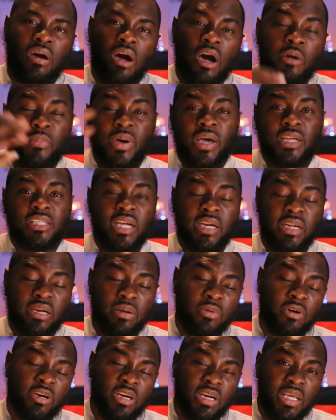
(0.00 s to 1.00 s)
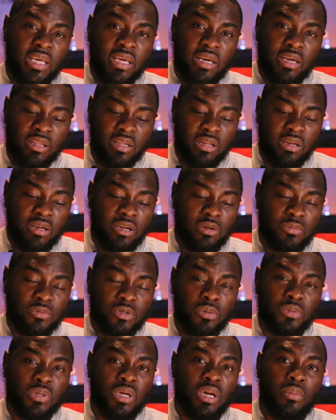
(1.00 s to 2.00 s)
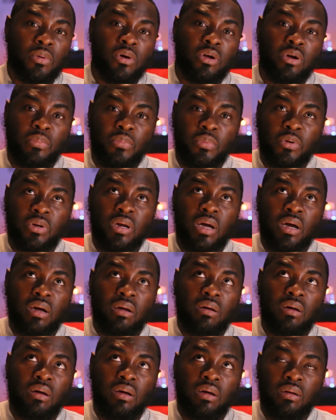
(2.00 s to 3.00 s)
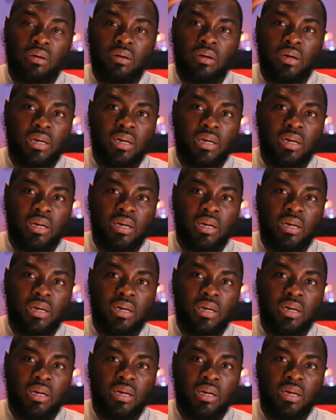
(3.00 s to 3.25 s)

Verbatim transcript: on my channel i'm going to link it in the description i'm going to put a,